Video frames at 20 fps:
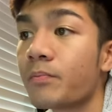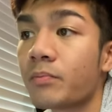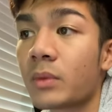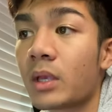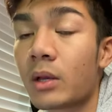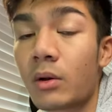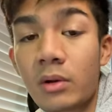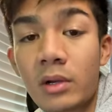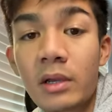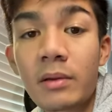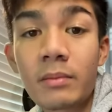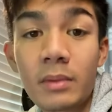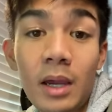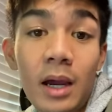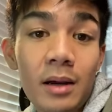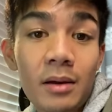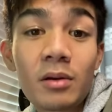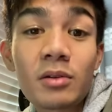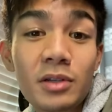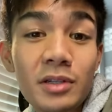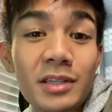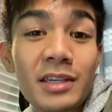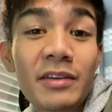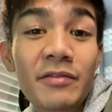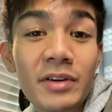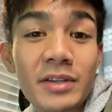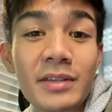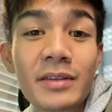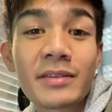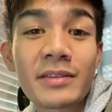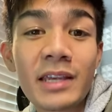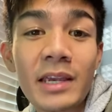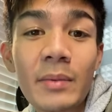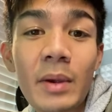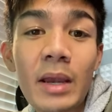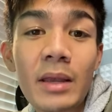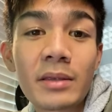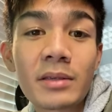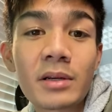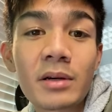it'll just give us the same
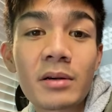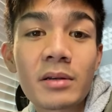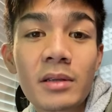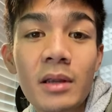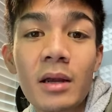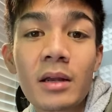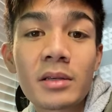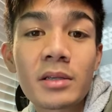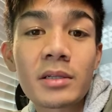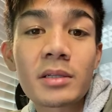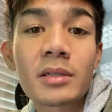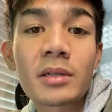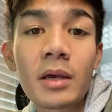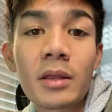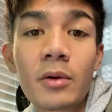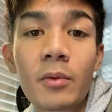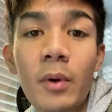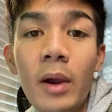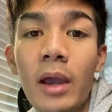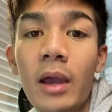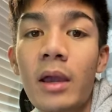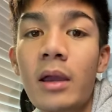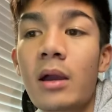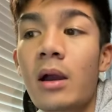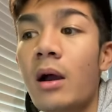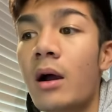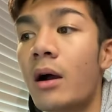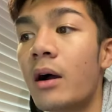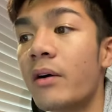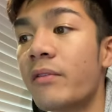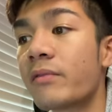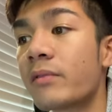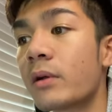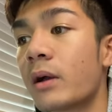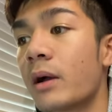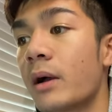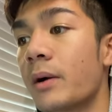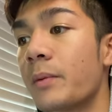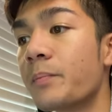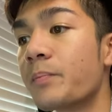answer. Just another way of
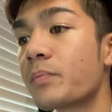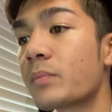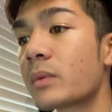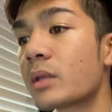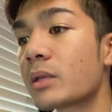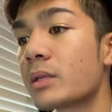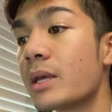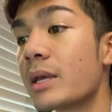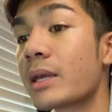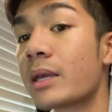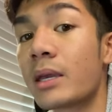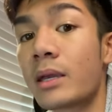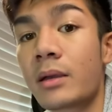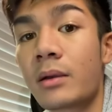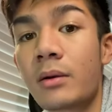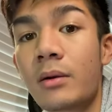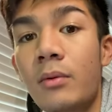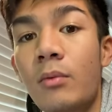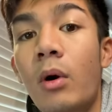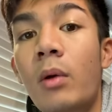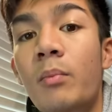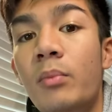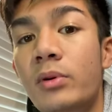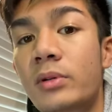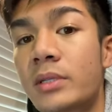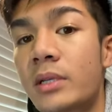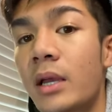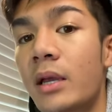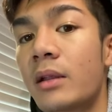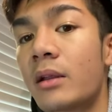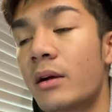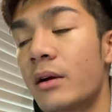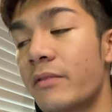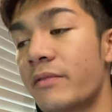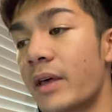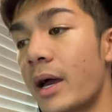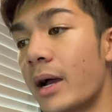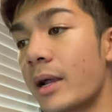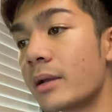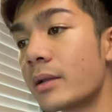taking 1%
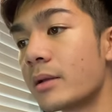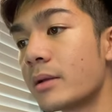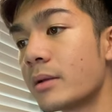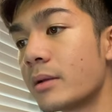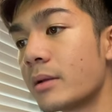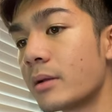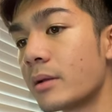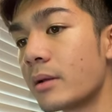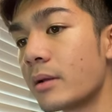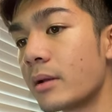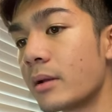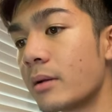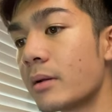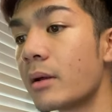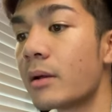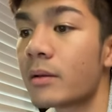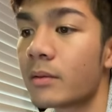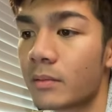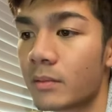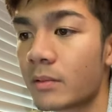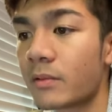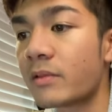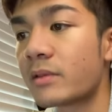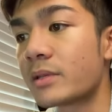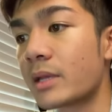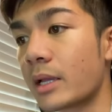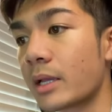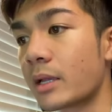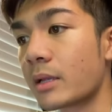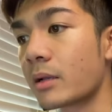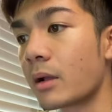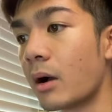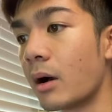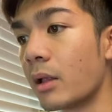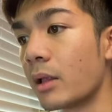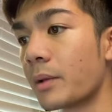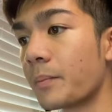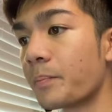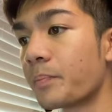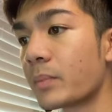of that second
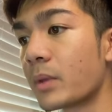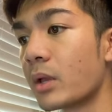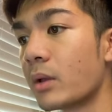column.